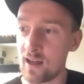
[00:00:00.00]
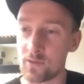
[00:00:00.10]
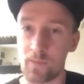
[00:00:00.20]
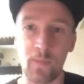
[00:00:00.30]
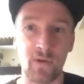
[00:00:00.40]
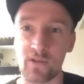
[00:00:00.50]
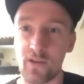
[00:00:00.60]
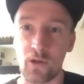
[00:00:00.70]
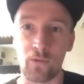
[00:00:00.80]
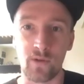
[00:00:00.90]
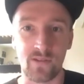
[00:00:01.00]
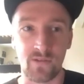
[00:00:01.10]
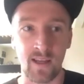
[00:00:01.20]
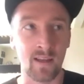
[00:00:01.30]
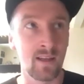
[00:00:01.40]
And I just remember it was like the coolest
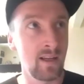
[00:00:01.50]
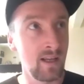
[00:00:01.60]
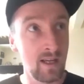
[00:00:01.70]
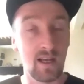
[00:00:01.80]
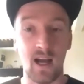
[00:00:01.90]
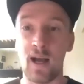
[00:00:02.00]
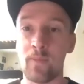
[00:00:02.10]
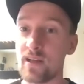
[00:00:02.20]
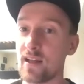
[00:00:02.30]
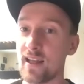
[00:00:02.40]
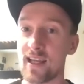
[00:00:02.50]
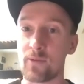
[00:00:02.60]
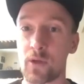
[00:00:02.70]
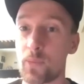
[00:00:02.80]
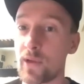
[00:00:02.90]
thing. And it
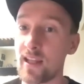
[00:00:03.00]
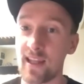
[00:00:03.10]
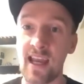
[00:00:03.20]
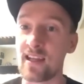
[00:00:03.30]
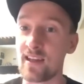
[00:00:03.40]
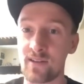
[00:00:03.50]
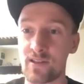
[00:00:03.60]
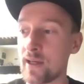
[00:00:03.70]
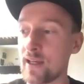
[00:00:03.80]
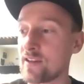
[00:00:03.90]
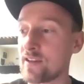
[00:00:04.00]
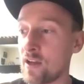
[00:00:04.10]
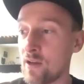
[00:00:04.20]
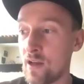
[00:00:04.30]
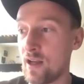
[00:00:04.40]
was completely alien to me.
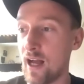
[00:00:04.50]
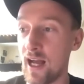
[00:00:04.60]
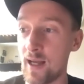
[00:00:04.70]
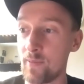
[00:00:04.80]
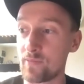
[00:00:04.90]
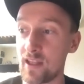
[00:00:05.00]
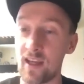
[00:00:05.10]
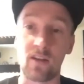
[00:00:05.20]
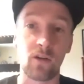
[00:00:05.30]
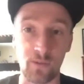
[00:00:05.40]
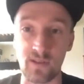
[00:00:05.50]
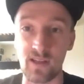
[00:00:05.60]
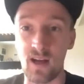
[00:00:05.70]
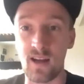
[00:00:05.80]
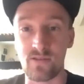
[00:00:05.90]
So got some
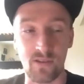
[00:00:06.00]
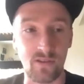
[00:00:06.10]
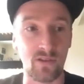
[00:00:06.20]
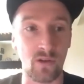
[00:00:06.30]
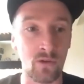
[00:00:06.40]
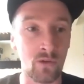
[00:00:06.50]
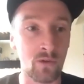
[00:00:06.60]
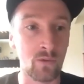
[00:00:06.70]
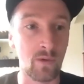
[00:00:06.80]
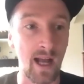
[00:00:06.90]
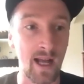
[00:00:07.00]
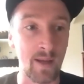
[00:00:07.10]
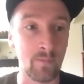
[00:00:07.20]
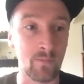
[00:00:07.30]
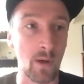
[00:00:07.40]
guitar lessons at school,
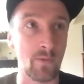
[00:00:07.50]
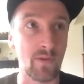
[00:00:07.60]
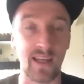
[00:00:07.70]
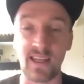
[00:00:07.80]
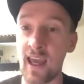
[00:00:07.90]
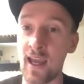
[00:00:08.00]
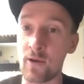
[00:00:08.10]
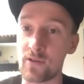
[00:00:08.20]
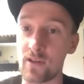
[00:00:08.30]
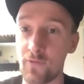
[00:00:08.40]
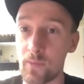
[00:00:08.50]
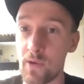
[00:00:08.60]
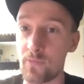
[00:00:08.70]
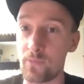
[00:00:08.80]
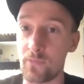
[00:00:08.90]
probably about a year. It was kind of in
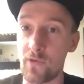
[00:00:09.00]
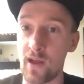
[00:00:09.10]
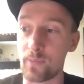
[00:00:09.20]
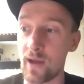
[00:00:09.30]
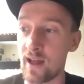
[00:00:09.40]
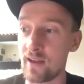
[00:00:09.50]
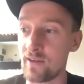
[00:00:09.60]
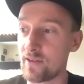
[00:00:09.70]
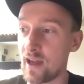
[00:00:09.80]
my first band.